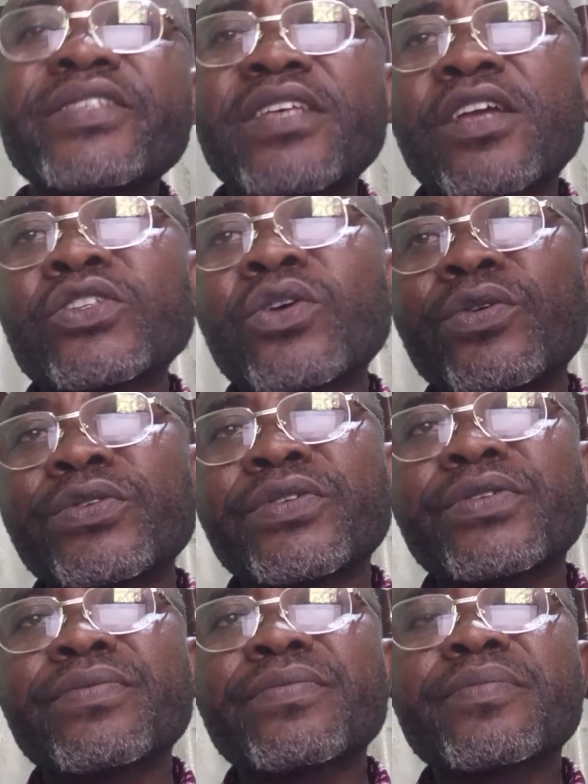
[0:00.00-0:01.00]

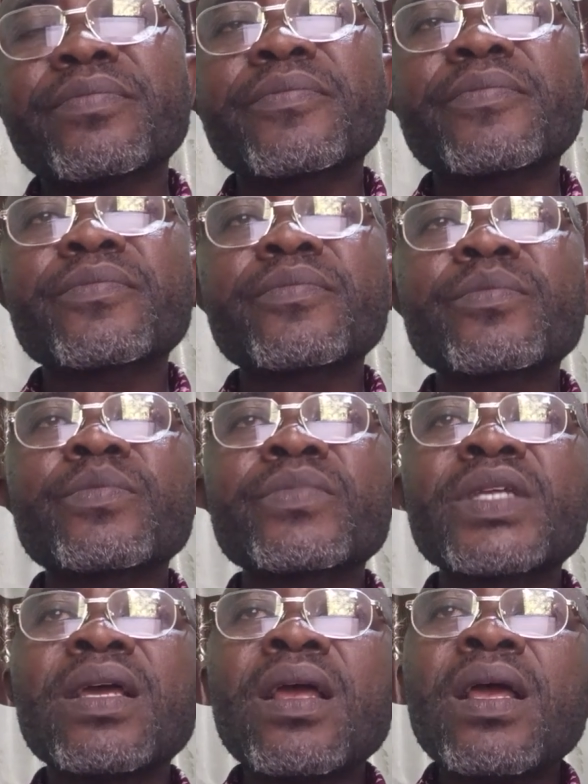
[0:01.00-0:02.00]
sectors.
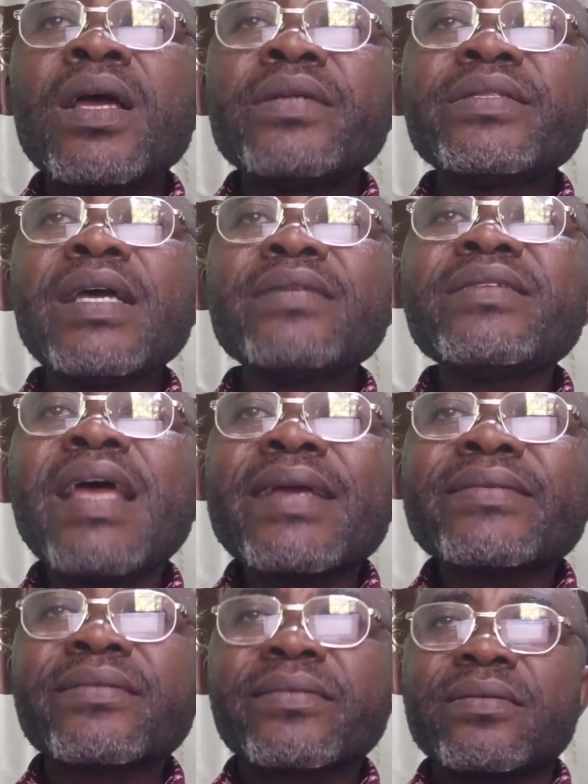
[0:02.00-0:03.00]
The
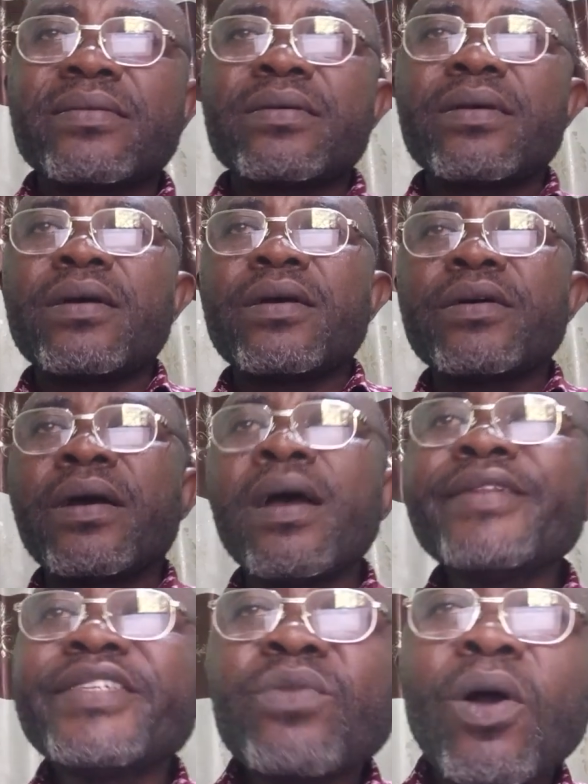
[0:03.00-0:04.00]
next
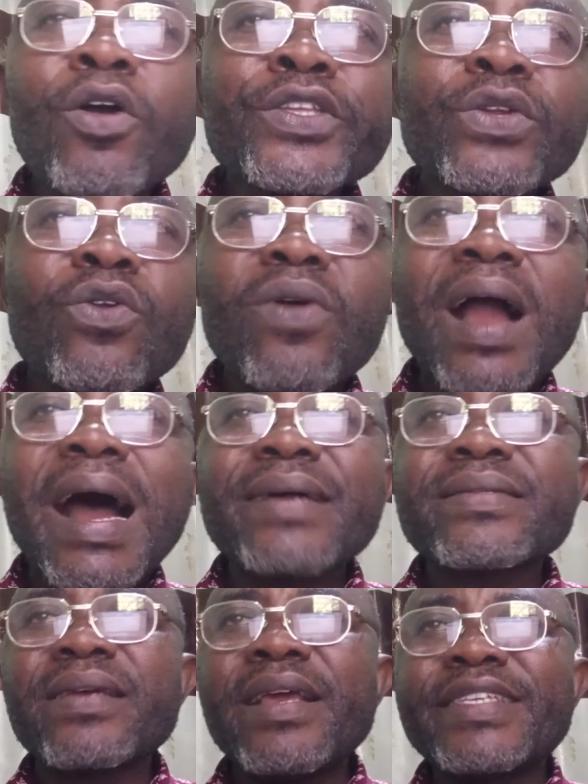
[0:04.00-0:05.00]
heading we're going to look
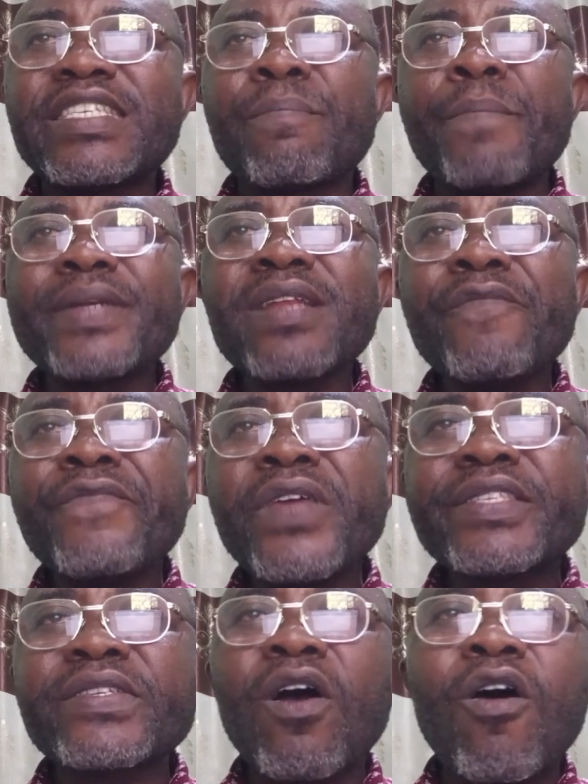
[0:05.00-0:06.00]
at is
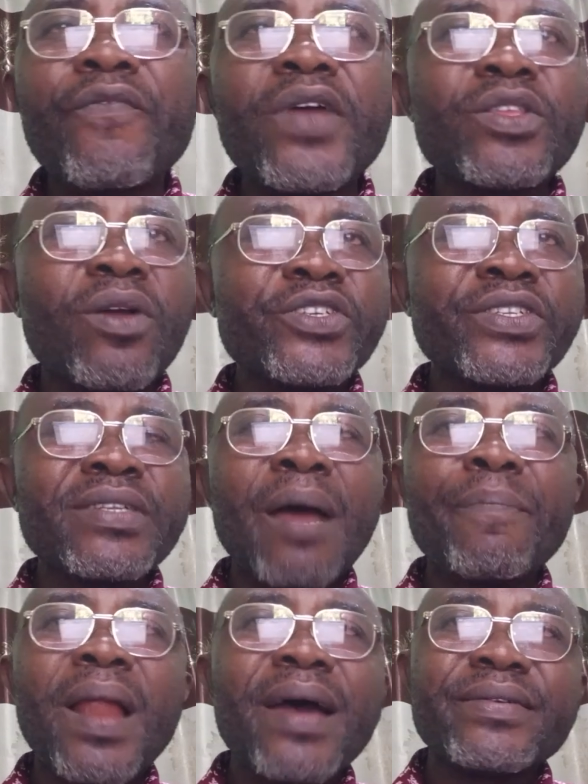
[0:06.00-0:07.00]
benefits of
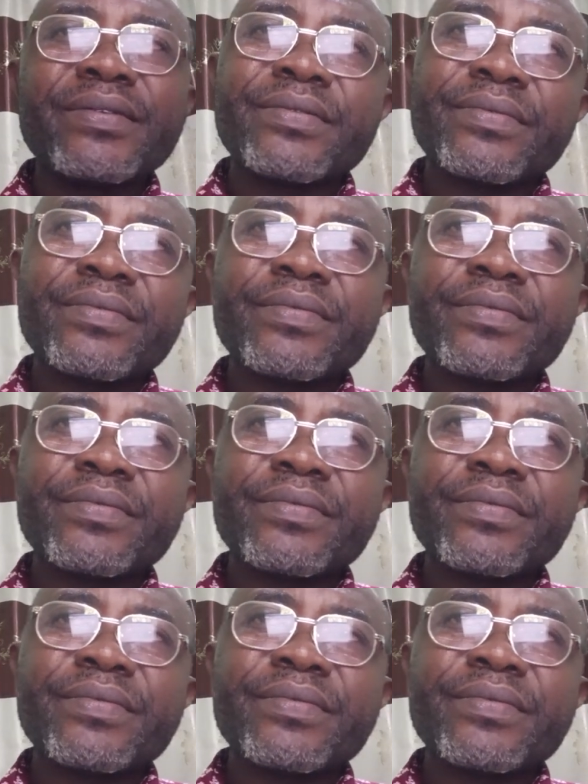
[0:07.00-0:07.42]
educational planning.